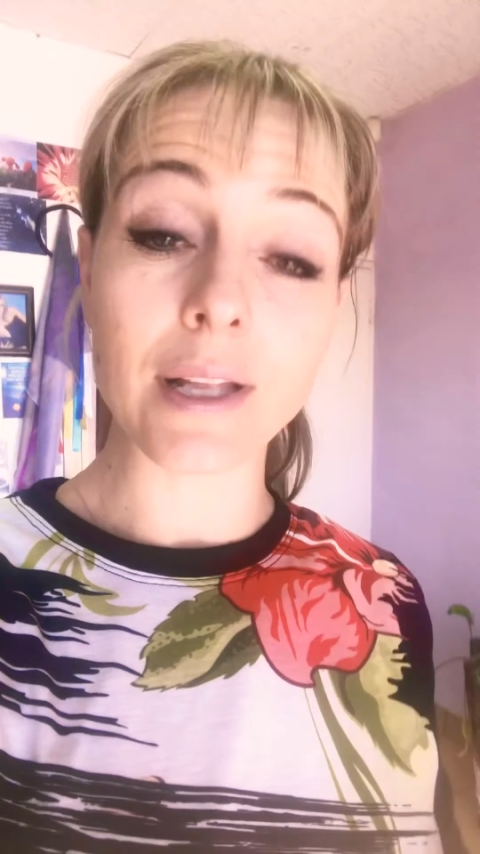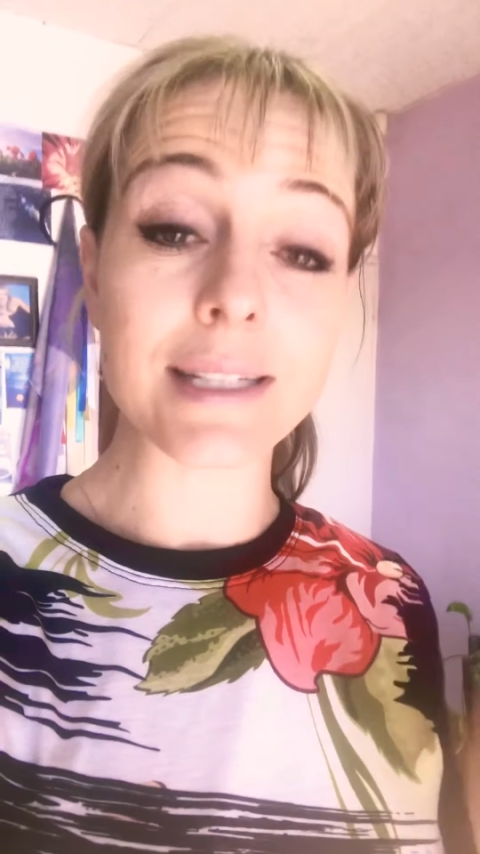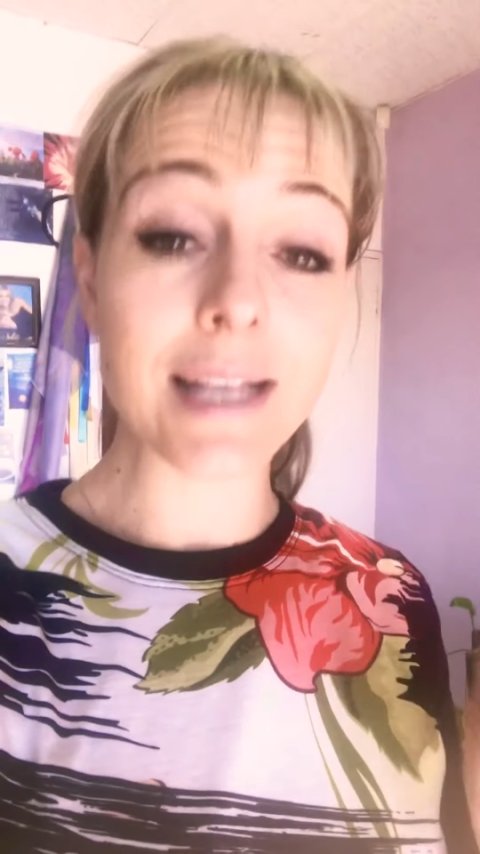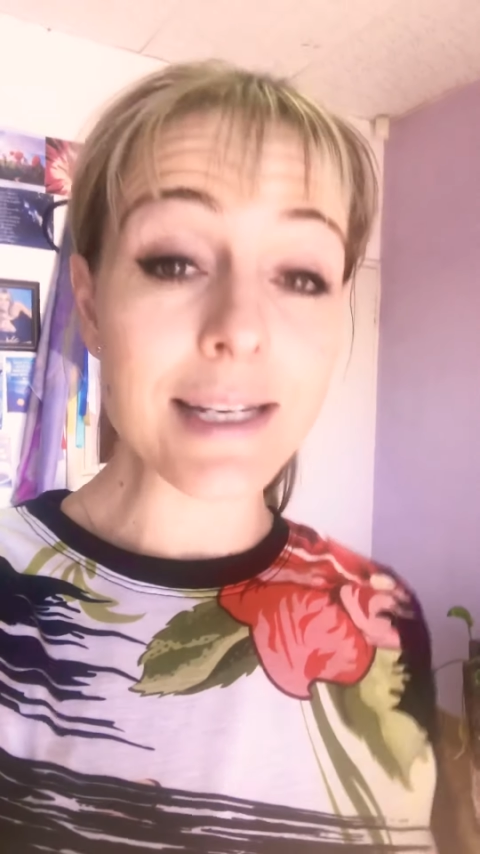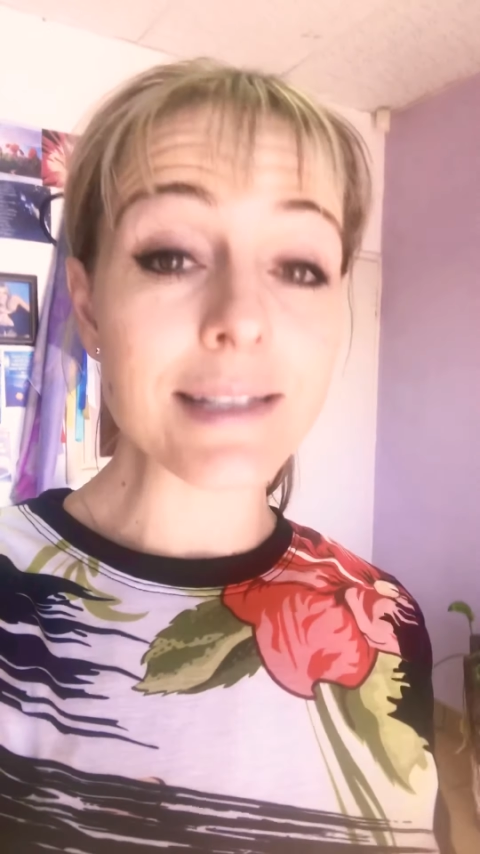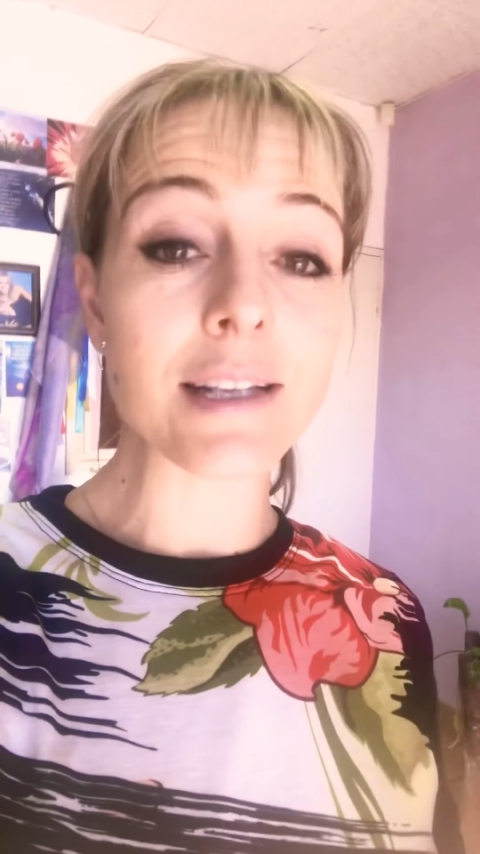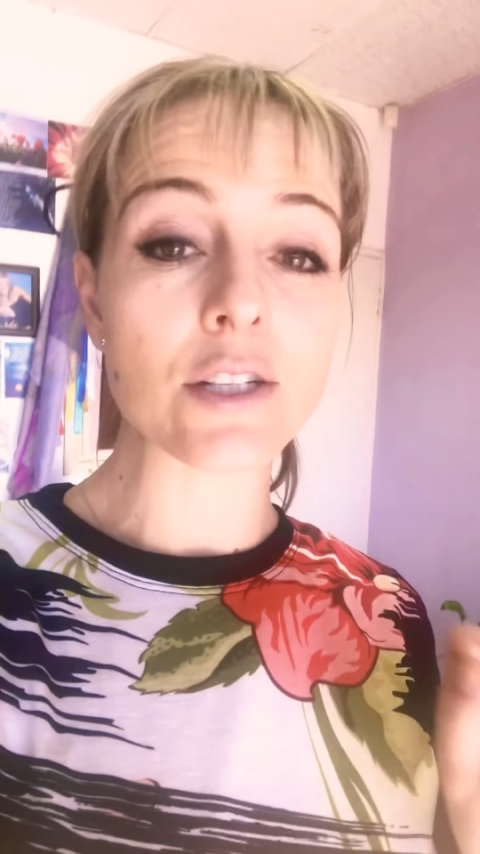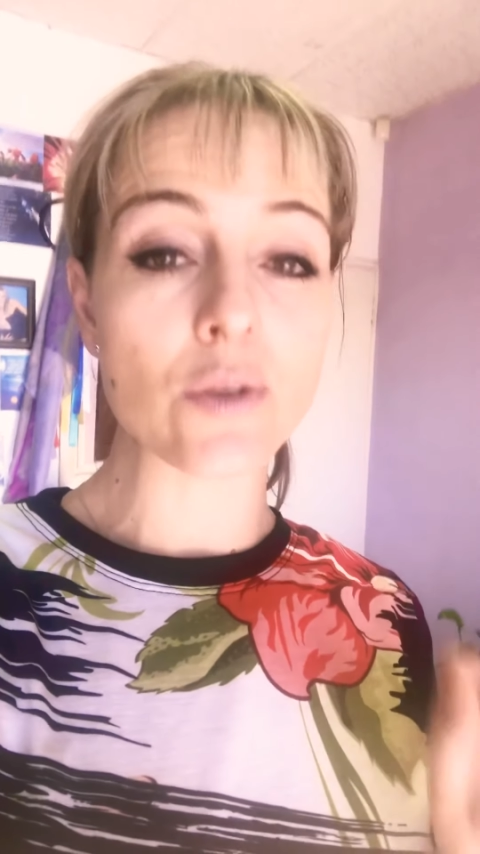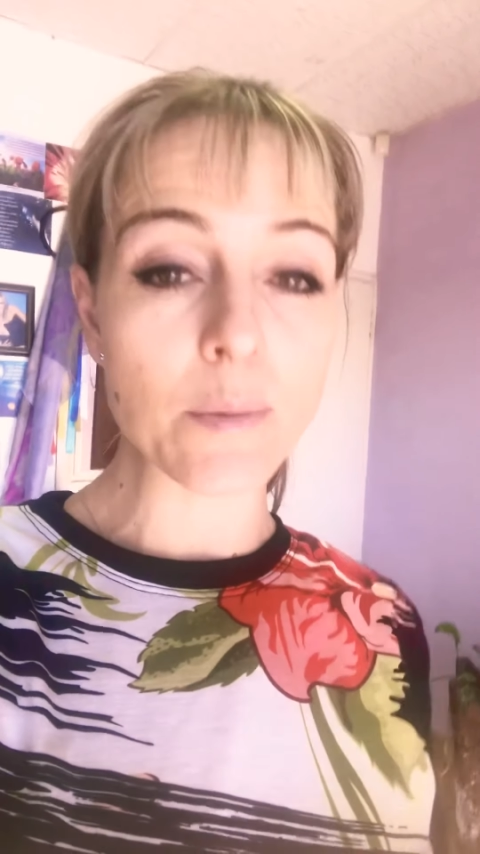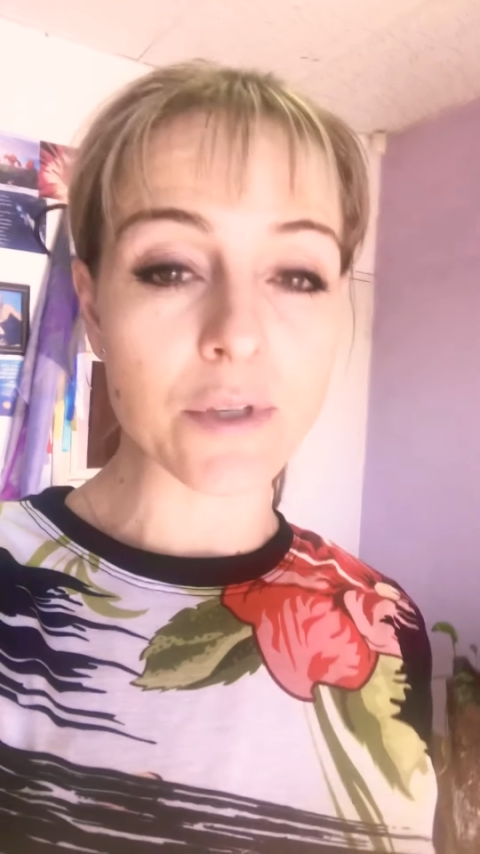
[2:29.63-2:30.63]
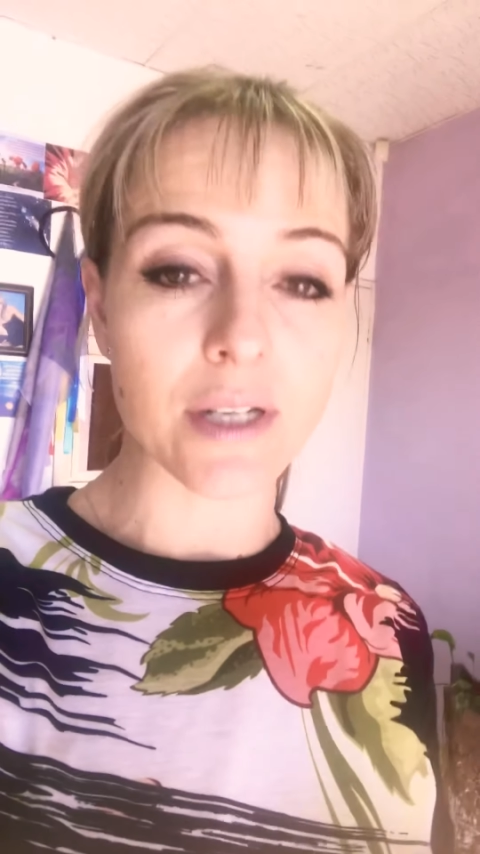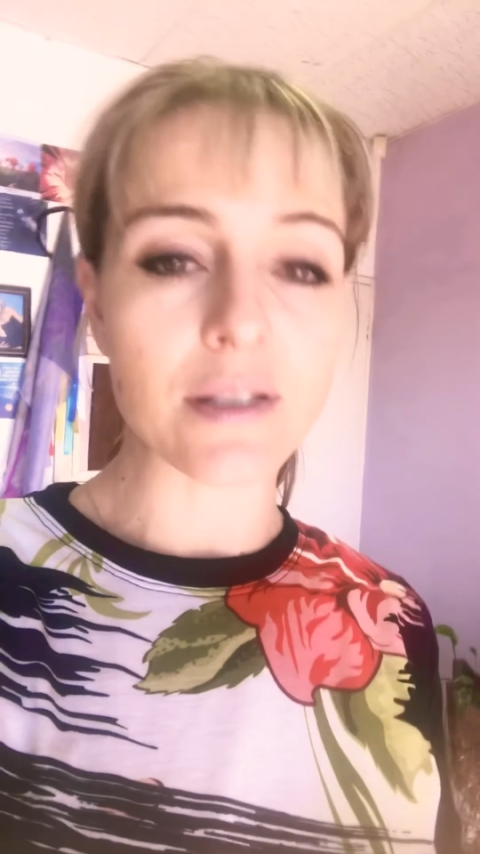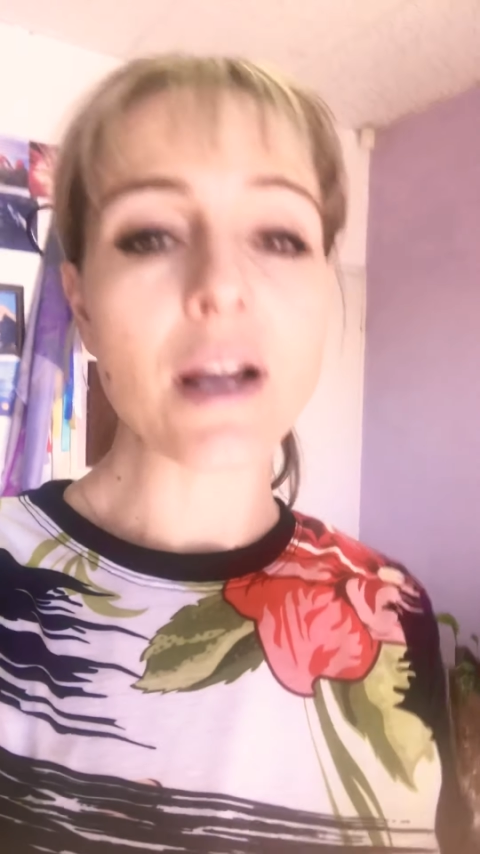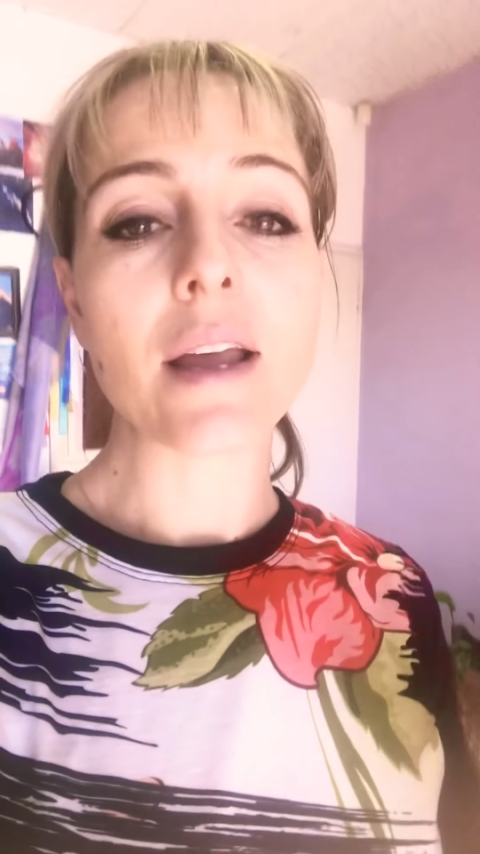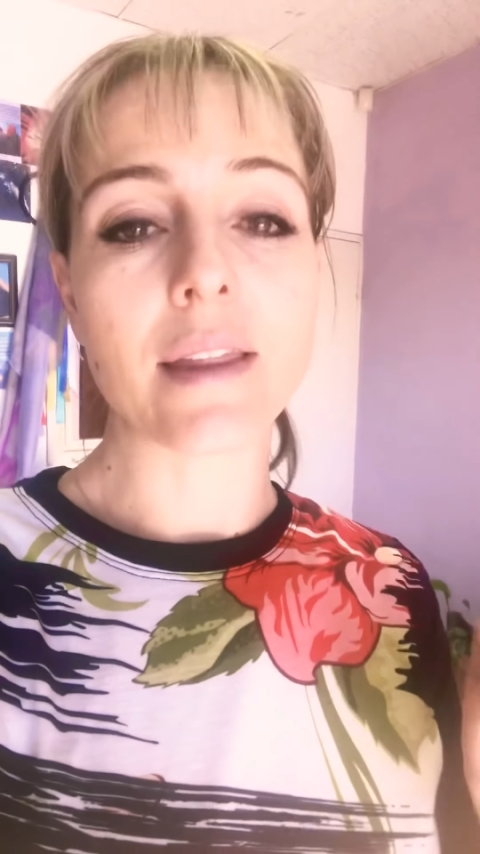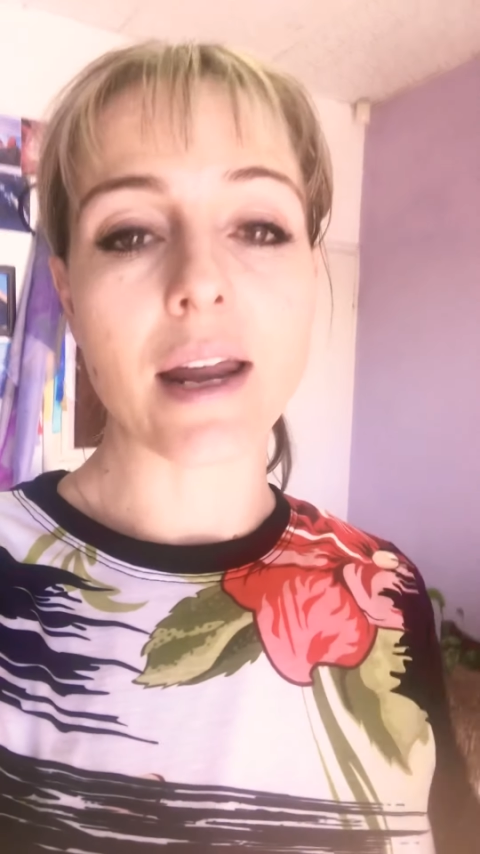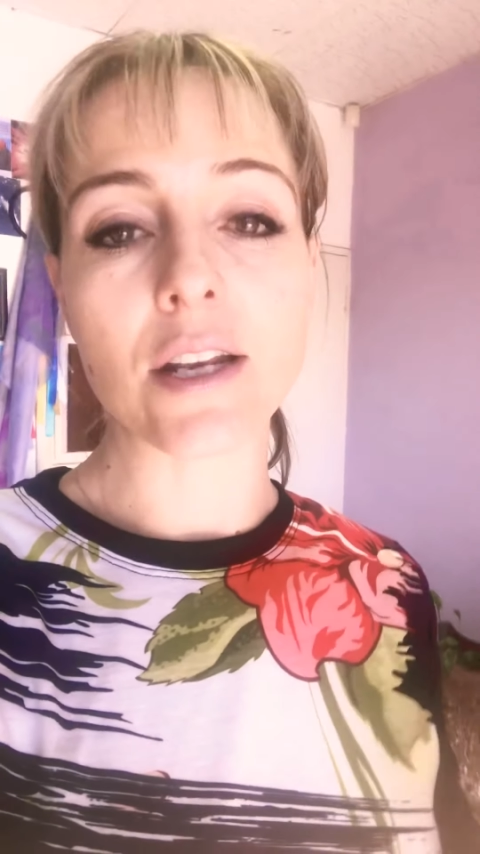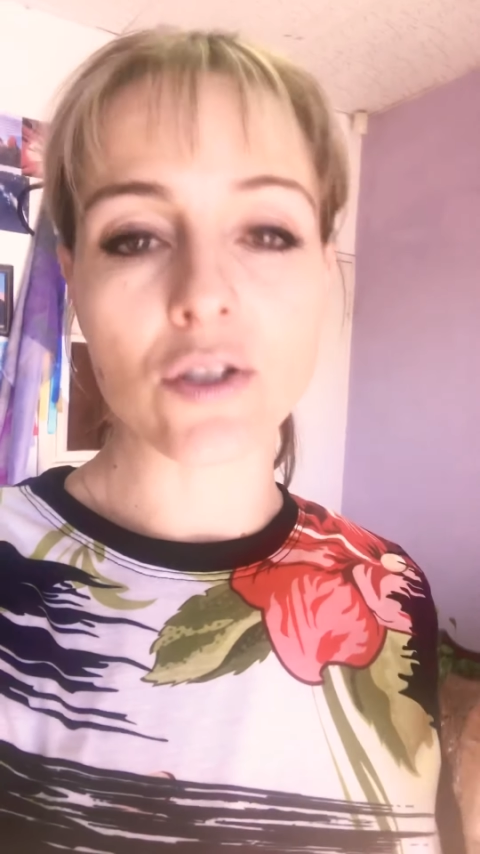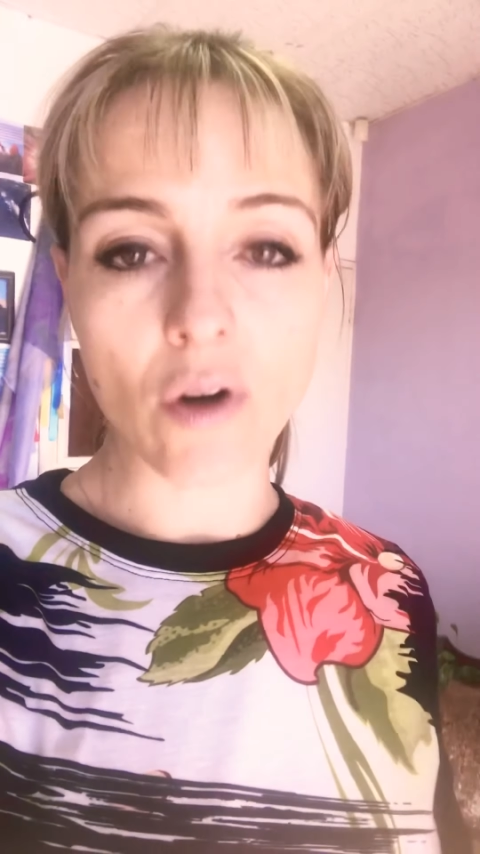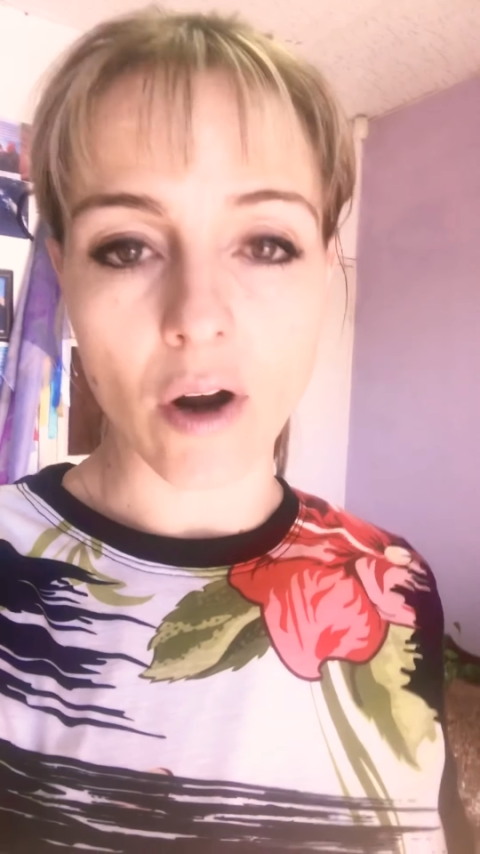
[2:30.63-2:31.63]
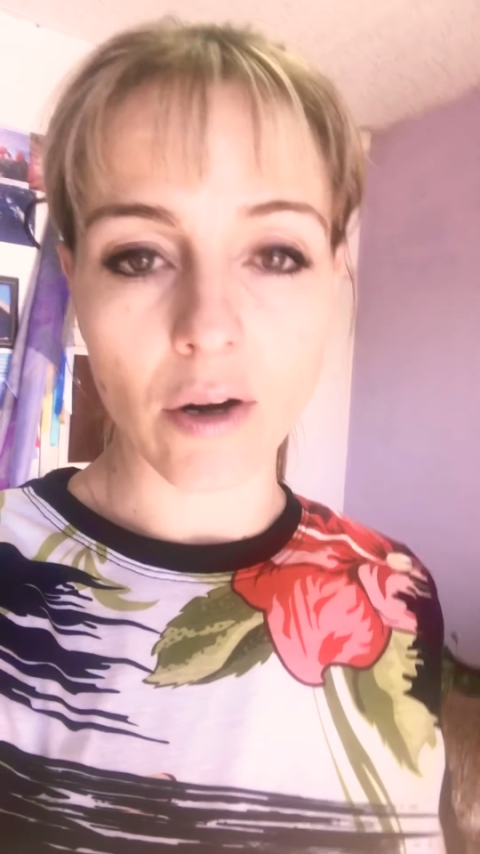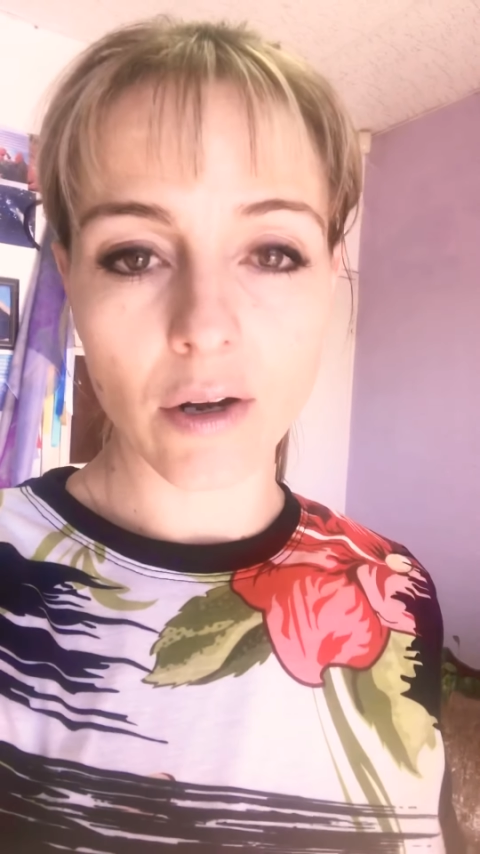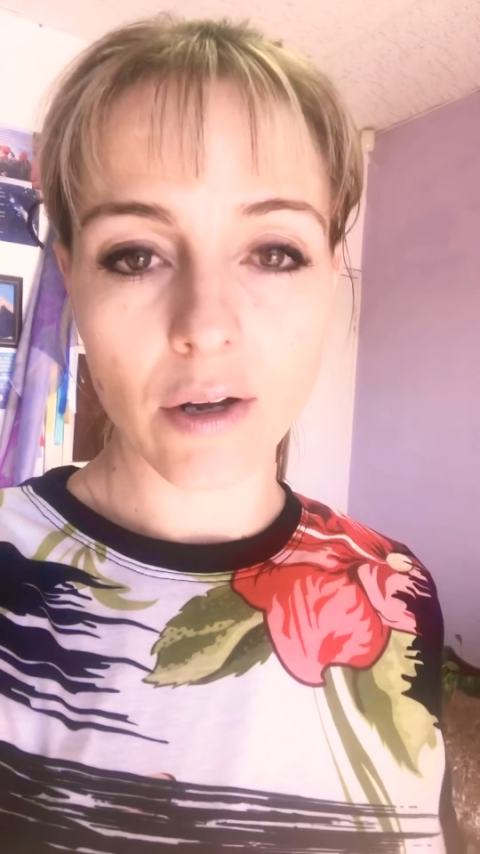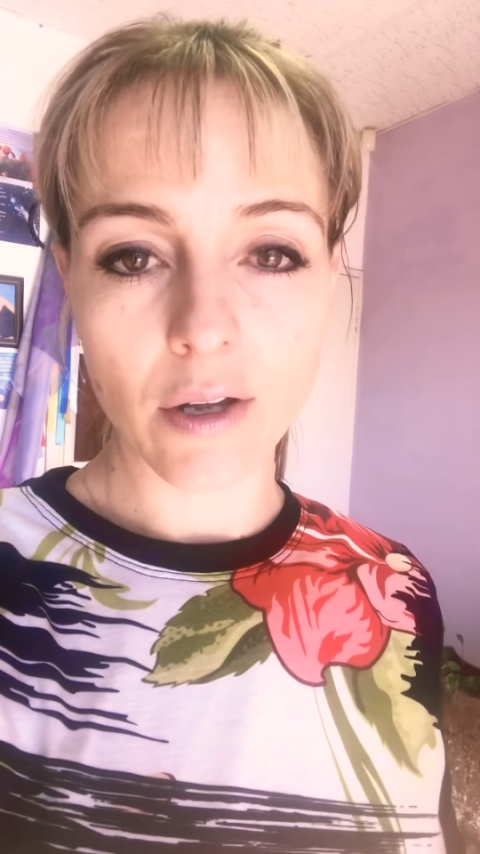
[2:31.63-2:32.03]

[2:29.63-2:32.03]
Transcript: that says in the scriptures that is wrong,